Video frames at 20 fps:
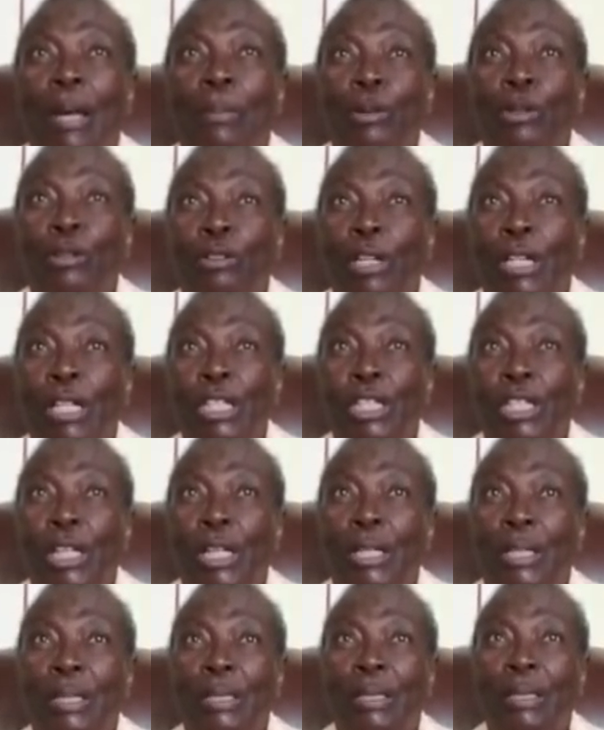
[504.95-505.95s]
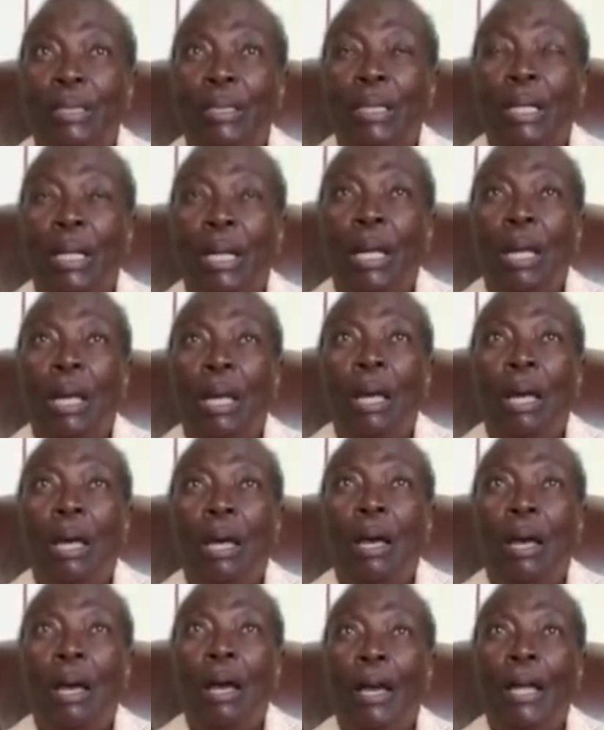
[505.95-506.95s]
operation.
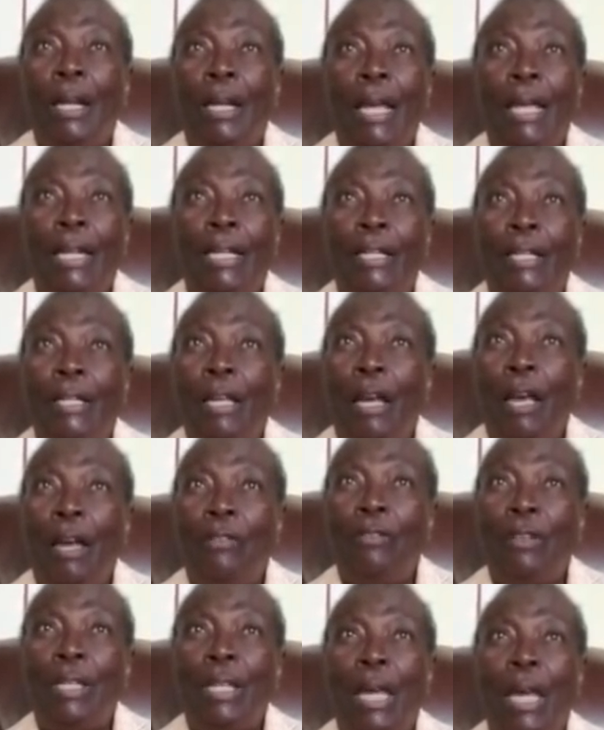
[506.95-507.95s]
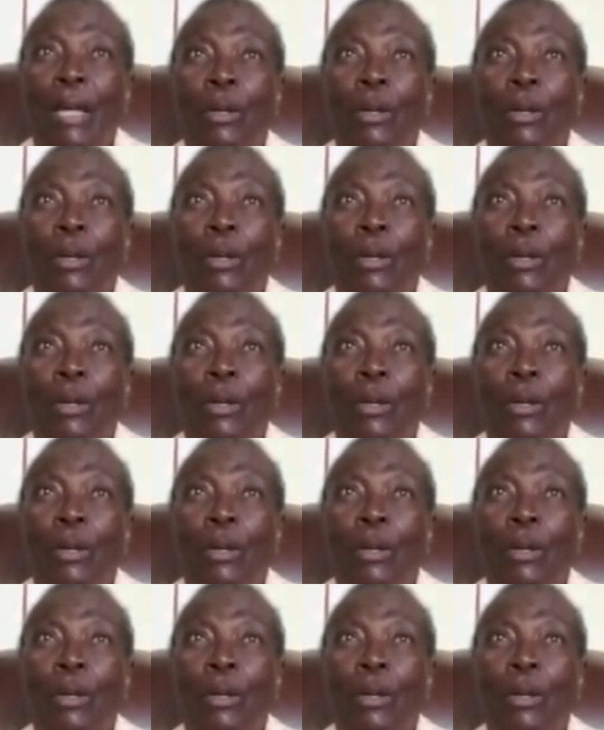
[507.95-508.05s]
And I didn't have it.